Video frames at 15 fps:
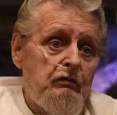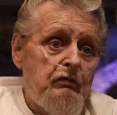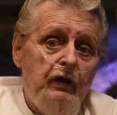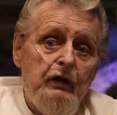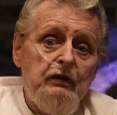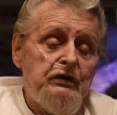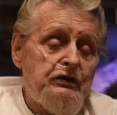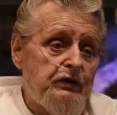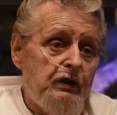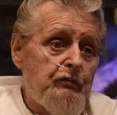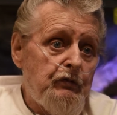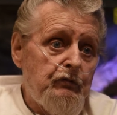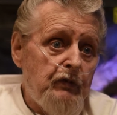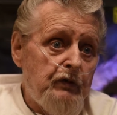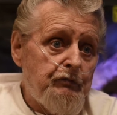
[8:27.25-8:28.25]
the hell of
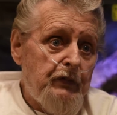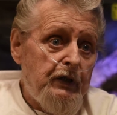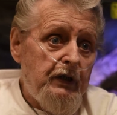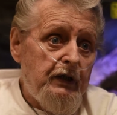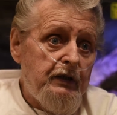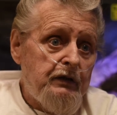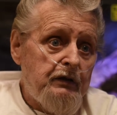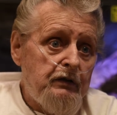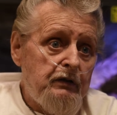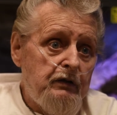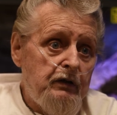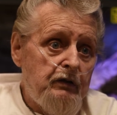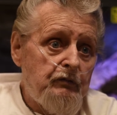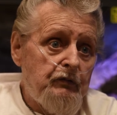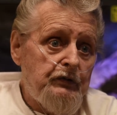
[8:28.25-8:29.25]
summer went by.
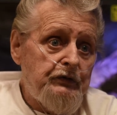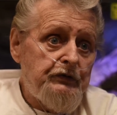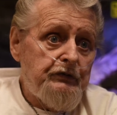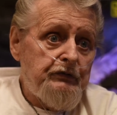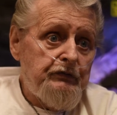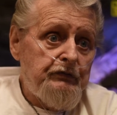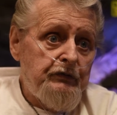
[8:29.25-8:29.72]
It was,